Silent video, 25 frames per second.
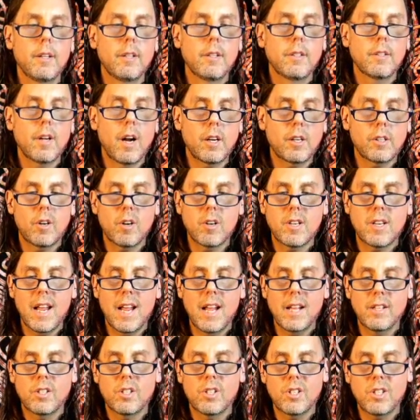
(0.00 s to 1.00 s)
Dr.
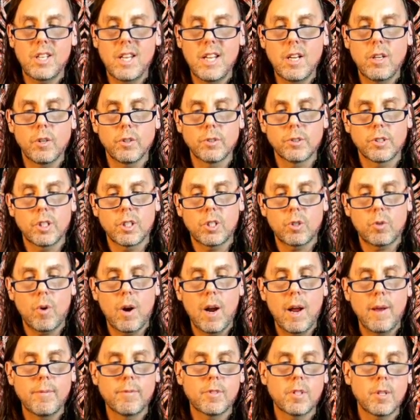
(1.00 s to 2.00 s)
Dan Siegel
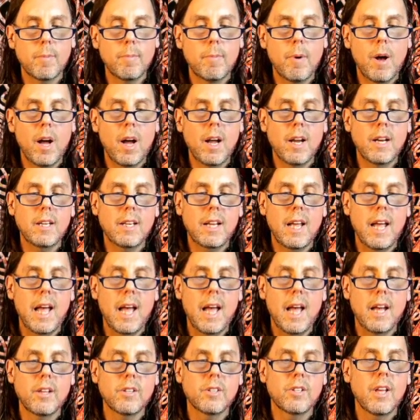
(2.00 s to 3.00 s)
describes the mind
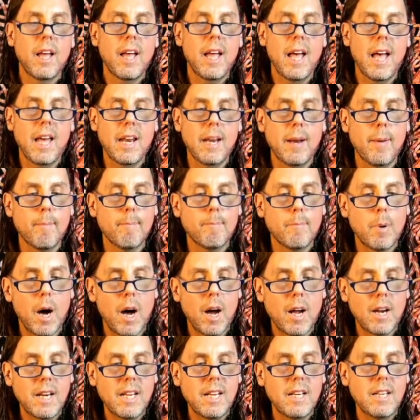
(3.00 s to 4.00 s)
as an
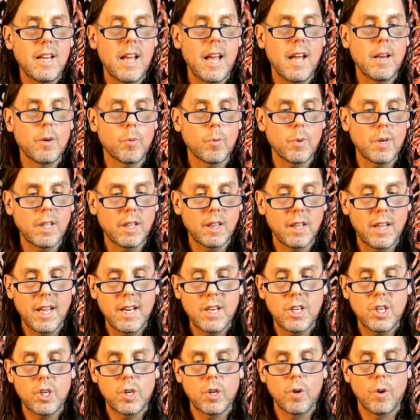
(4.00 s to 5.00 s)
embodied and
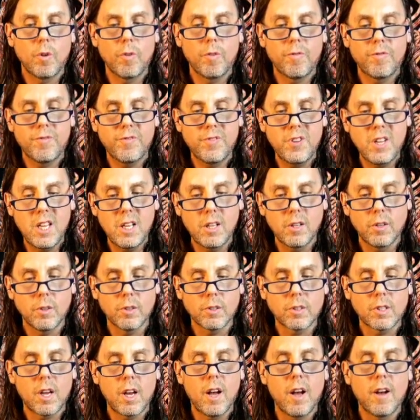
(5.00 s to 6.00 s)
relational
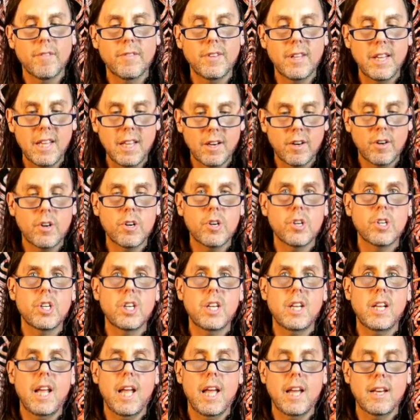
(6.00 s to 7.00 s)
field of
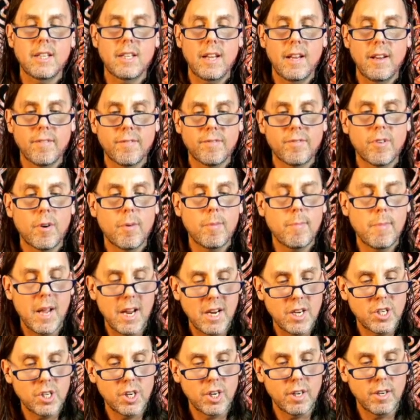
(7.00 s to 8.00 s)
energy and
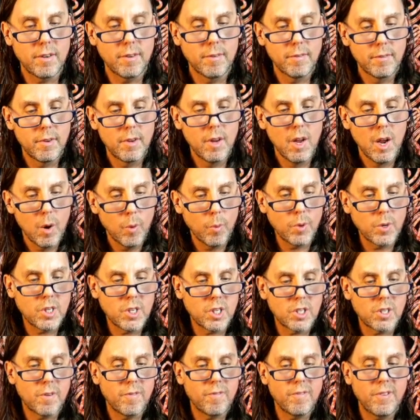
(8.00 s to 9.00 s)
information, which
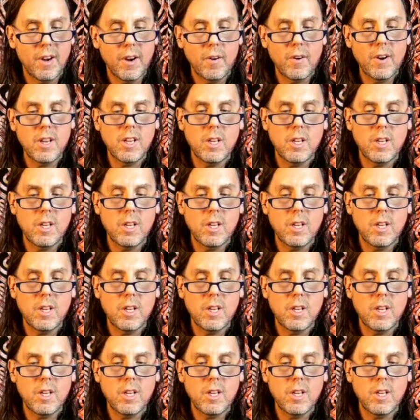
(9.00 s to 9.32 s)
is a very